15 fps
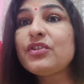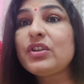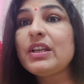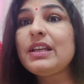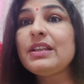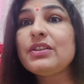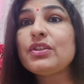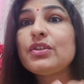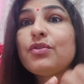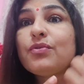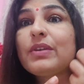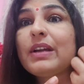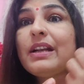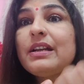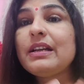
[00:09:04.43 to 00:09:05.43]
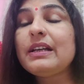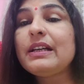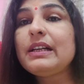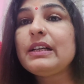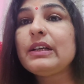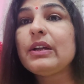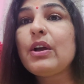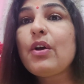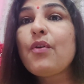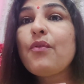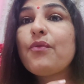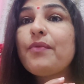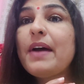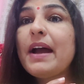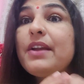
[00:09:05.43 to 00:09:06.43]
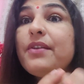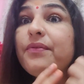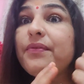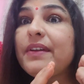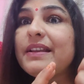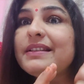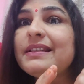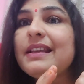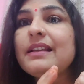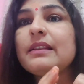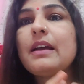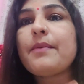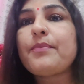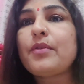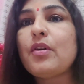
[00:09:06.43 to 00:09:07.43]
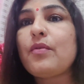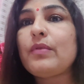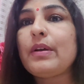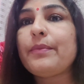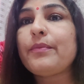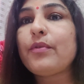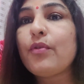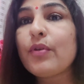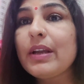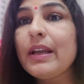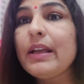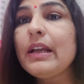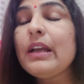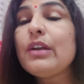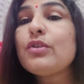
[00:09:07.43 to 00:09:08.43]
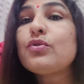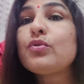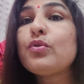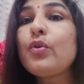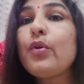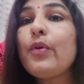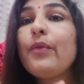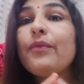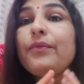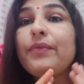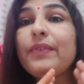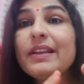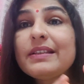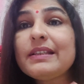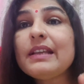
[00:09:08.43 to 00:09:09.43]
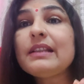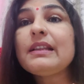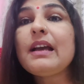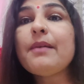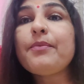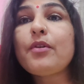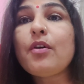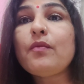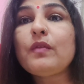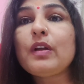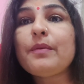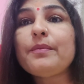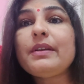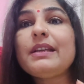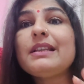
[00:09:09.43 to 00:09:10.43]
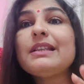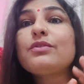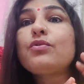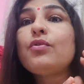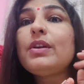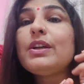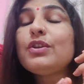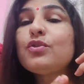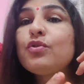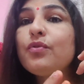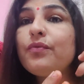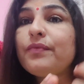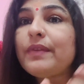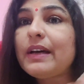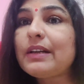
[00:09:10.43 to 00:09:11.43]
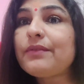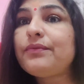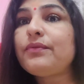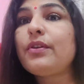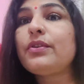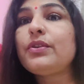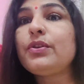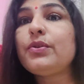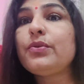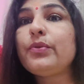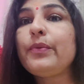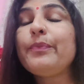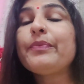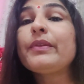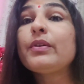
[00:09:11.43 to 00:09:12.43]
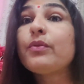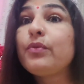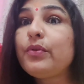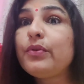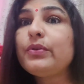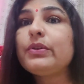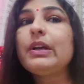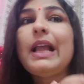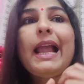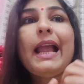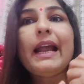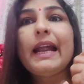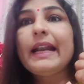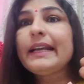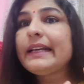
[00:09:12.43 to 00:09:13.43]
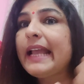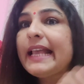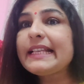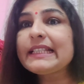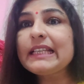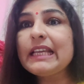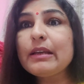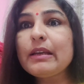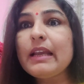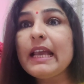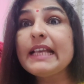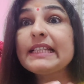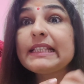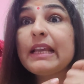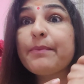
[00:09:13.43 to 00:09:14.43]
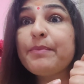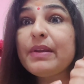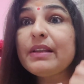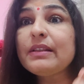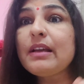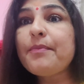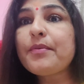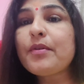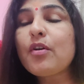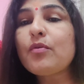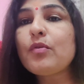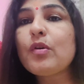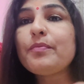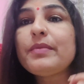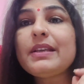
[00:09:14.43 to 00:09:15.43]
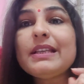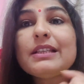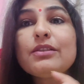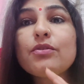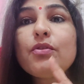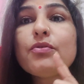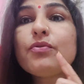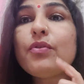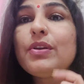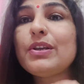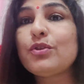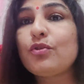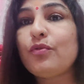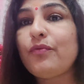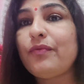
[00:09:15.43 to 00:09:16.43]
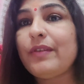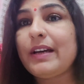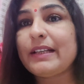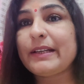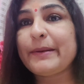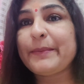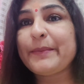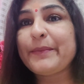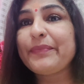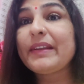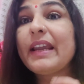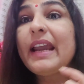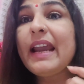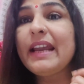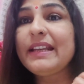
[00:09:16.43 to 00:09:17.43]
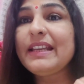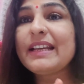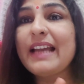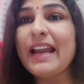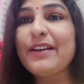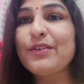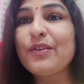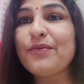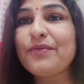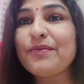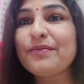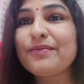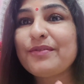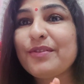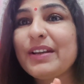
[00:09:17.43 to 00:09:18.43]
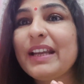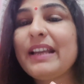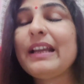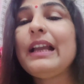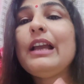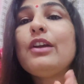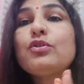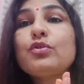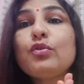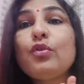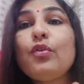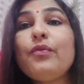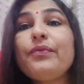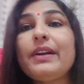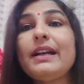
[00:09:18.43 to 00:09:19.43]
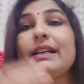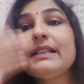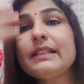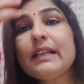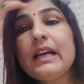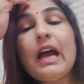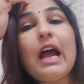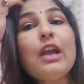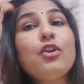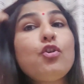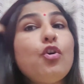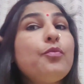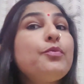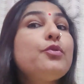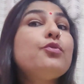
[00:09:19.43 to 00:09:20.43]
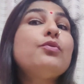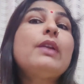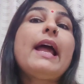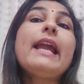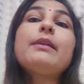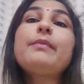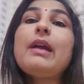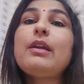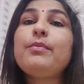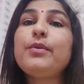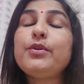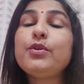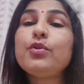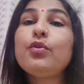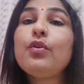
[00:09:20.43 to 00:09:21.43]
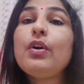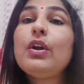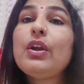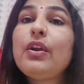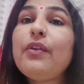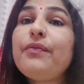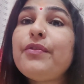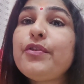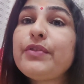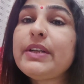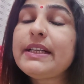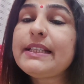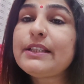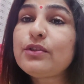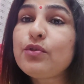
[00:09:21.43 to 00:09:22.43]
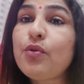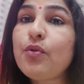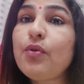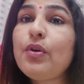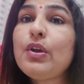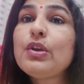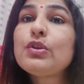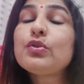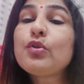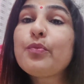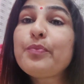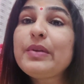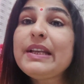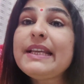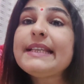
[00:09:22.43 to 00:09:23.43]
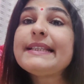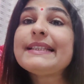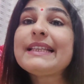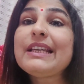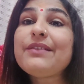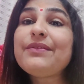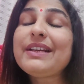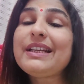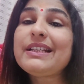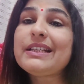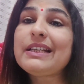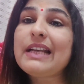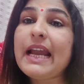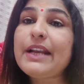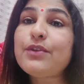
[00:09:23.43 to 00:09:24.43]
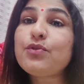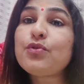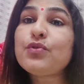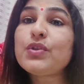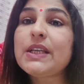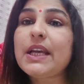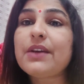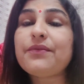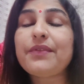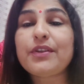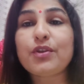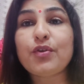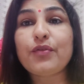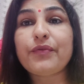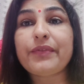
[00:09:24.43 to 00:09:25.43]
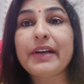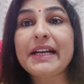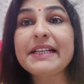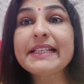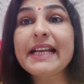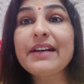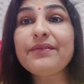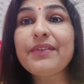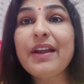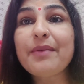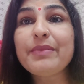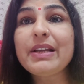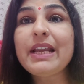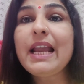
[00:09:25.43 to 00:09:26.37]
teach, you can learn by facing the problem. Okay, so facing the problem is going to work for you good, and escaping the problem is not going to work any kind of. Okay, so friends, I hope you like my video. If you did so please give it a like to share with your friends and family,